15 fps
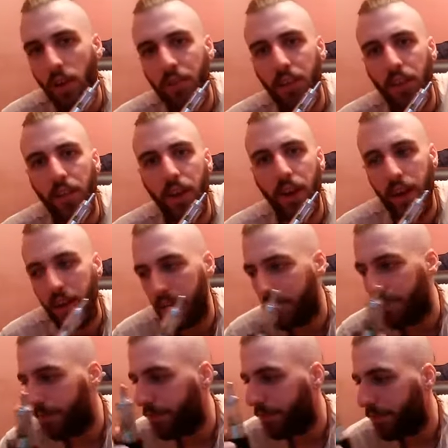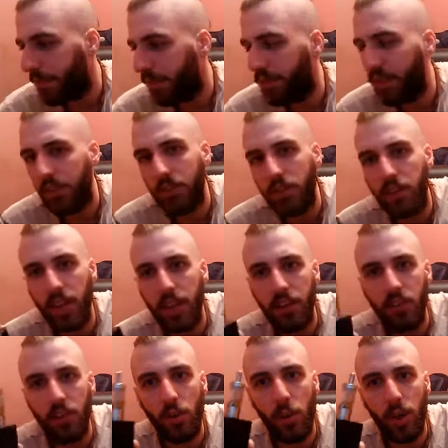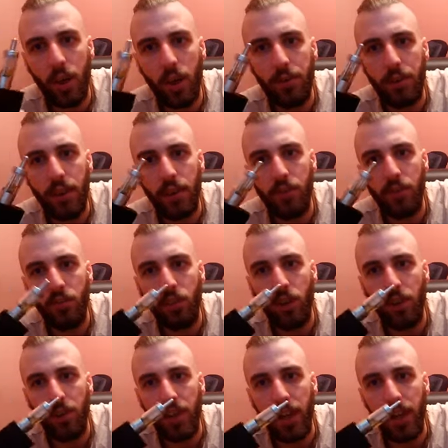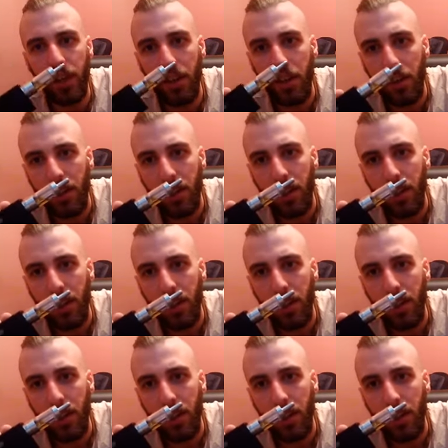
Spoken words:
Other than that, that's it for today. Just a quick update on this tri-tank.